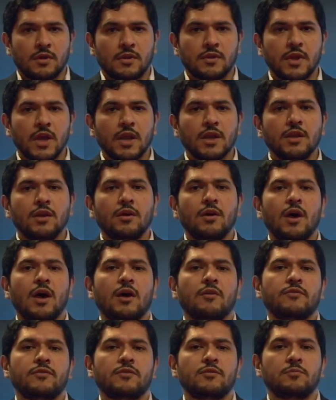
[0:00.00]
Then you
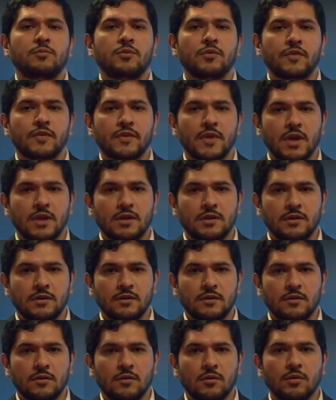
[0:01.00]
have to present
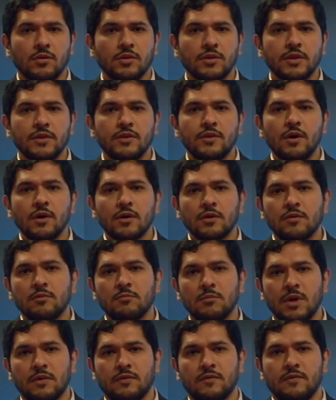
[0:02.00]
all the
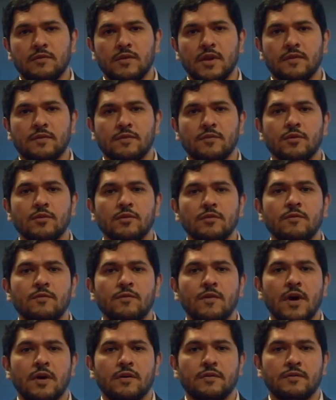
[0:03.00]
documents that
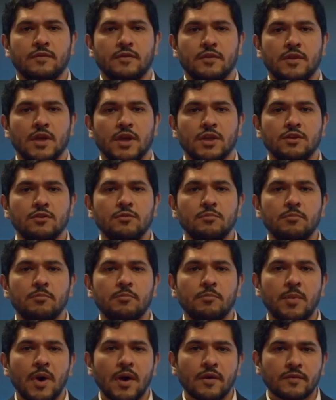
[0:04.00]
certifies that you
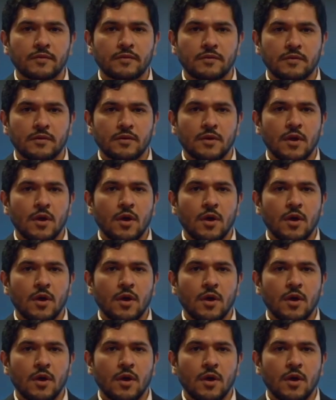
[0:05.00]
passed